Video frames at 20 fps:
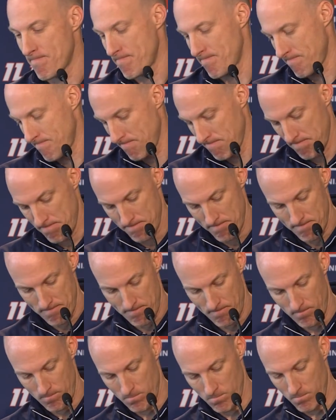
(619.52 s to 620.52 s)

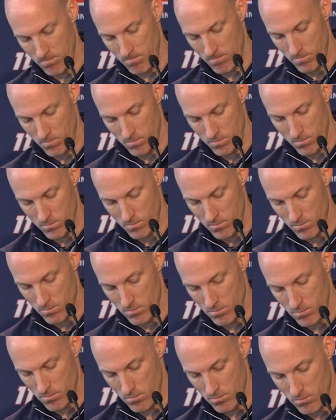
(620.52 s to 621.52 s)

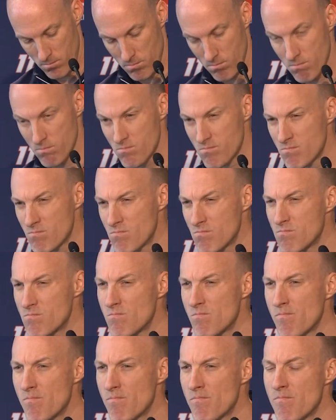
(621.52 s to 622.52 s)

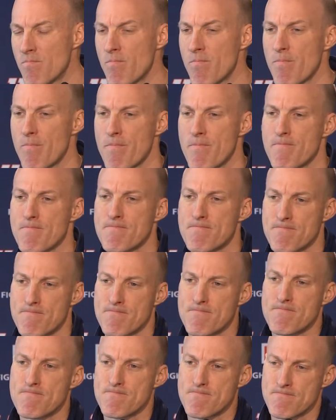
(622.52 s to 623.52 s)

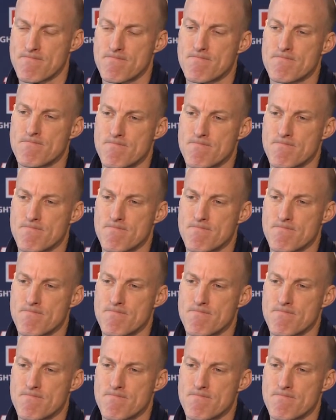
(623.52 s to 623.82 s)
No one is speaking in this clip.